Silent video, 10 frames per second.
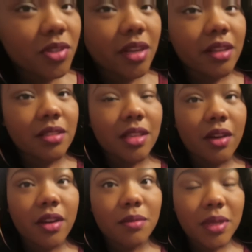trying to
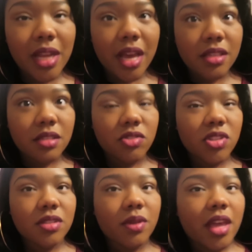tell her to be nice and
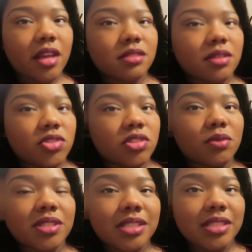gentle hands because she
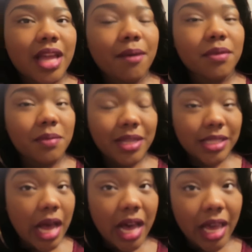wants to stab him in
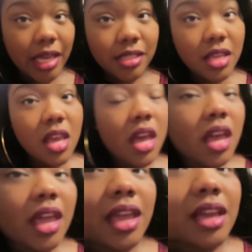his eyes.
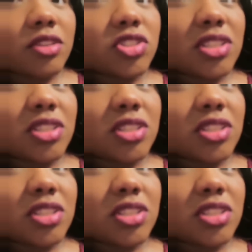And